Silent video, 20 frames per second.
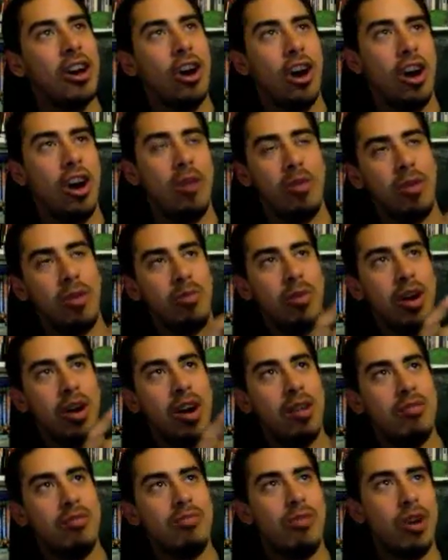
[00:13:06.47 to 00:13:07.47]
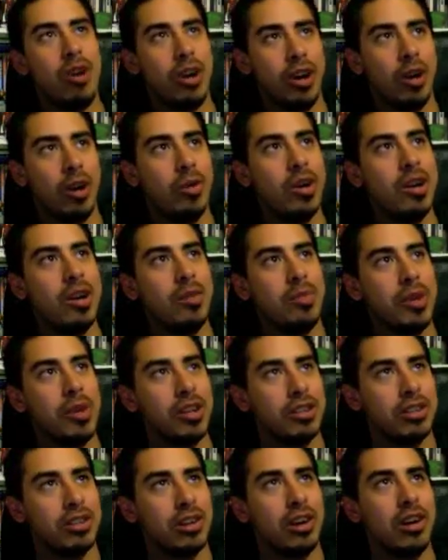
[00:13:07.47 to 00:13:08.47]
I'm gonna buy a margarita
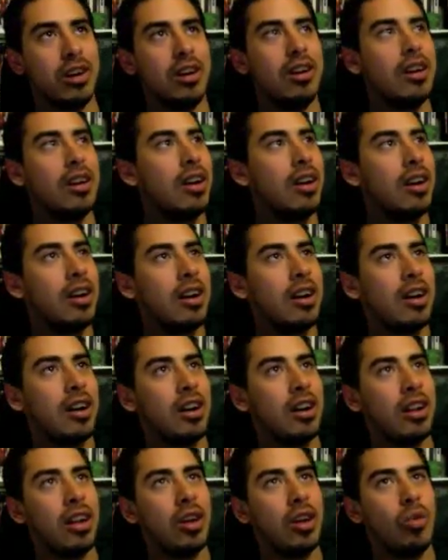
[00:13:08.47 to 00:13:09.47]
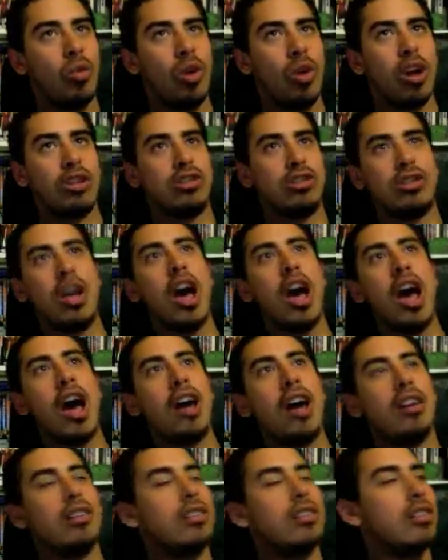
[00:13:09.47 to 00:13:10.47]
pizza, and they're like, "What's
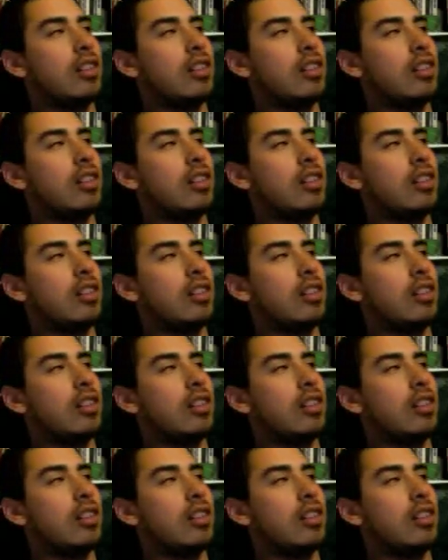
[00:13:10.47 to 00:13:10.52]
that?"